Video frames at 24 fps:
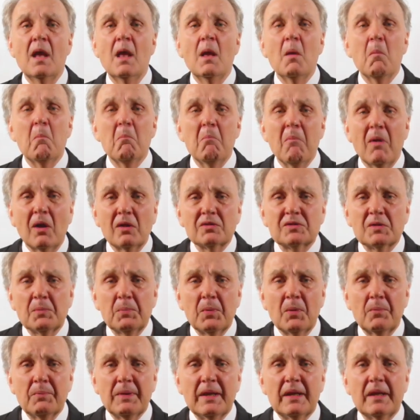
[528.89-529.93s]
Multiple
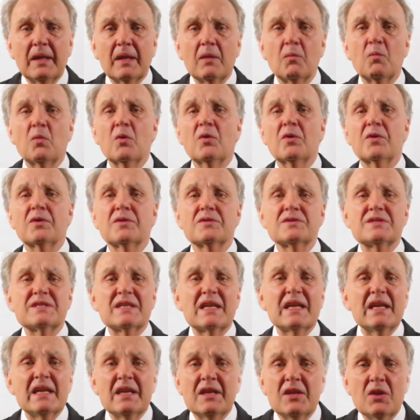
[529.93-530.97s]
meaning words,
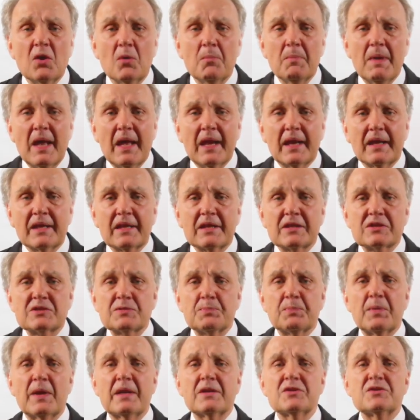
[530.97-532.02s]
idiomatic
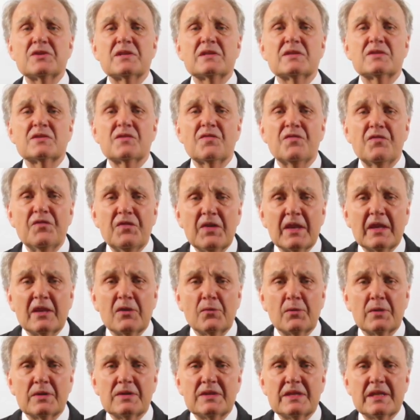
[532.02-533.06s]
expressions,
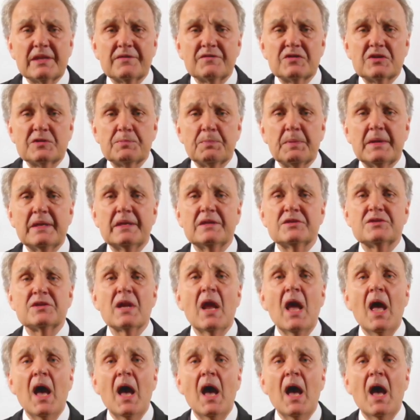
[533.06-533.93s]
figurative speech,